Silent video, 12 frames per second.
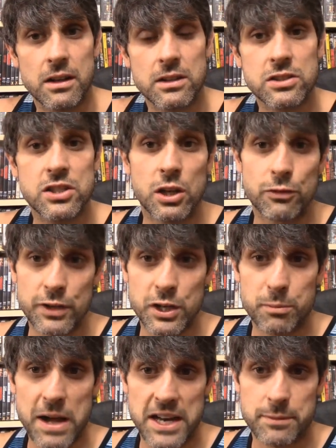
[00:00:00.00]
Still
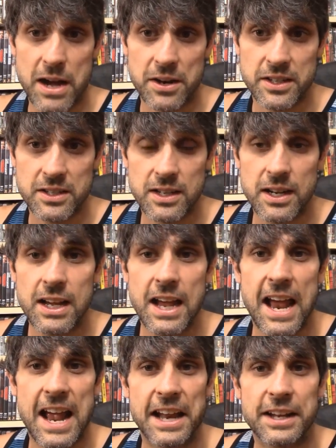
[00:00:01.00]
feel bad about it."
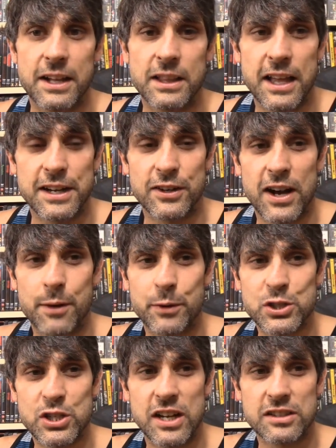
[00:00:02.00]
And later on,
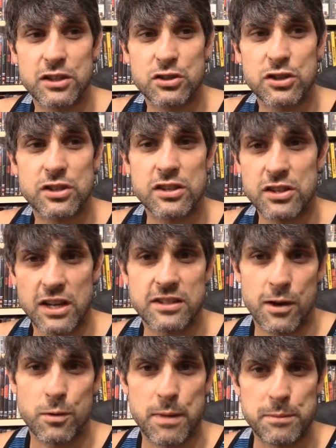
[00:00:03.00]
when she does it, she says, "Yes,
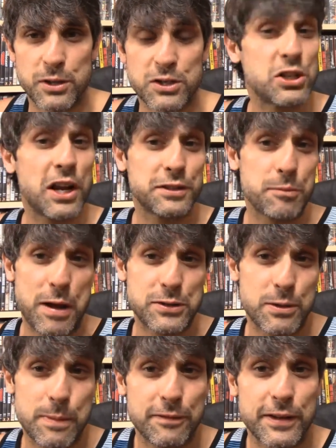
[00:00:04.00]
I remember." She doesn't
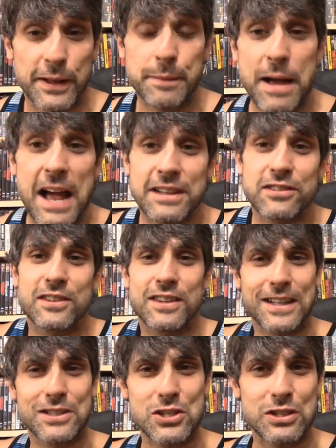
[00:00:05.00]
mention about feeling bad, so it's
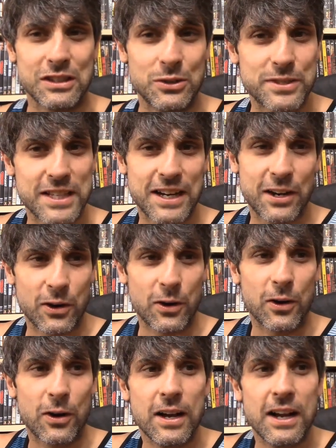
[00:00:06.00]
like she's losing her